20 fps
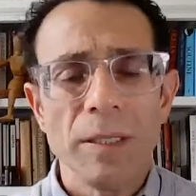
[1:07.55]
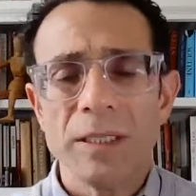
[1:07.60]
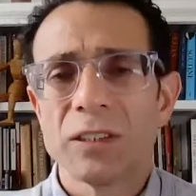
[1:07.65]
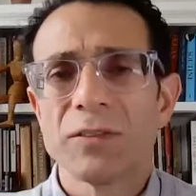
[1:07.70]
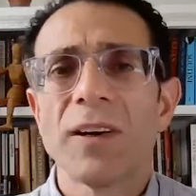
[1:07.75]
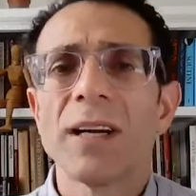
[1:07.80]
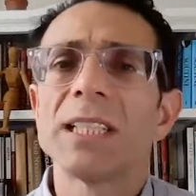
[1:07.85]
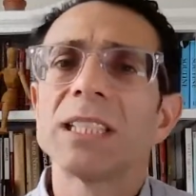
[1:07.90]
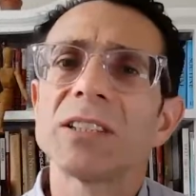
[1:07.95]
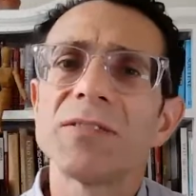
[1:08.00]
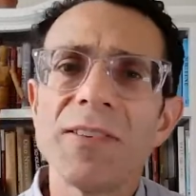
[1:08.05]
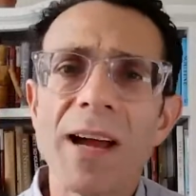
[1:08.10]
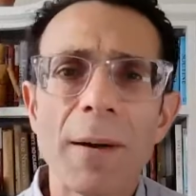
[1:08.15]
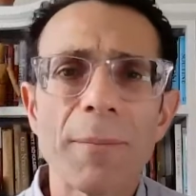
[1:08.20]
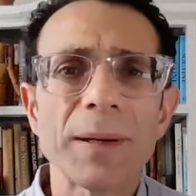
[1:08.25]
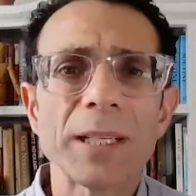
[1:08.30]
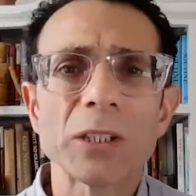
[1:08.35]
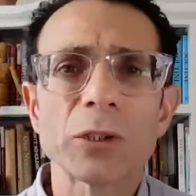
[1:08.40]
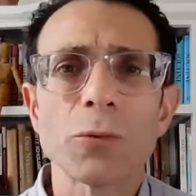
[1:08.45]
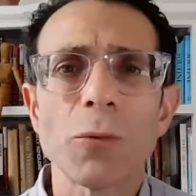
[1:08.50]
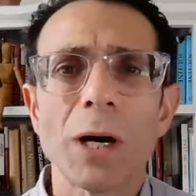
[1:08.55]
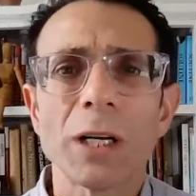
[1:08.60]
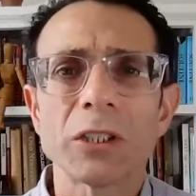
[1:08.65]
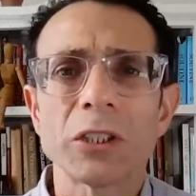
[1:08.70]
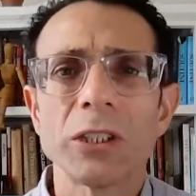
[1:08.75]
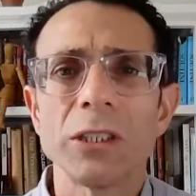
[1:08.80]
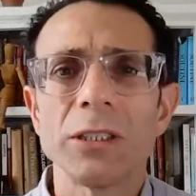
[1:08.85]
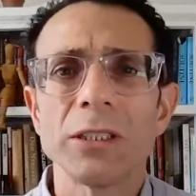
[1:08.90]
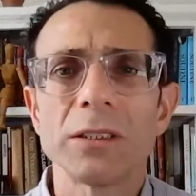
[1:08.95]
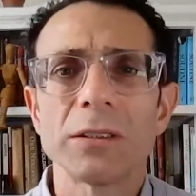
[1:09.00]
As far as fabric
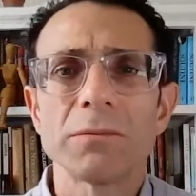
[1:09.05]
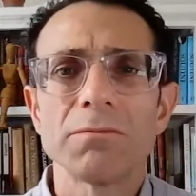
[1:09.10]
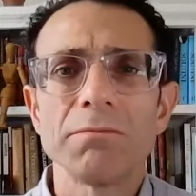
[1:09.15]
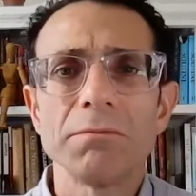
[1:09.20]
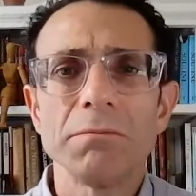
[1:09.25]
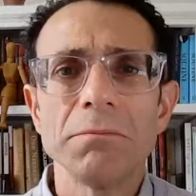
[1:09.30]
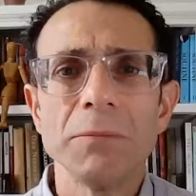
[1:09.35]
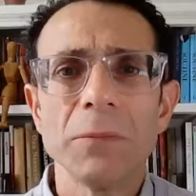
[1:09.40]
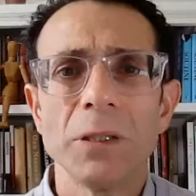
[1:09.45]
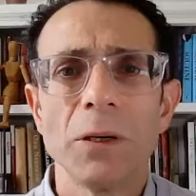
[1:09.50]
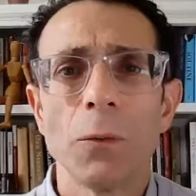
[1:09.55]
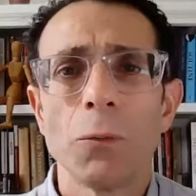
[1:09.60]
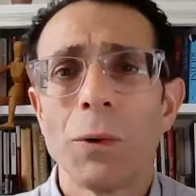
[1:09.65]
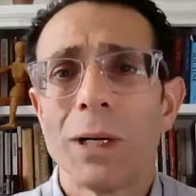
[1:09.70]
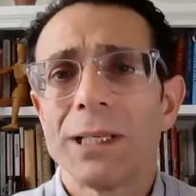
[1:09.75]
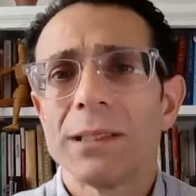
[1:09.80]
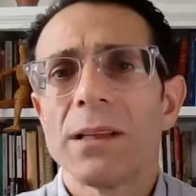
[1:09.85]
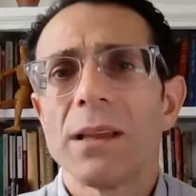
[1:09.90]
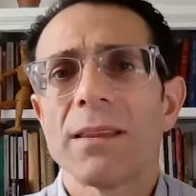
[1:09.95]
swatches, one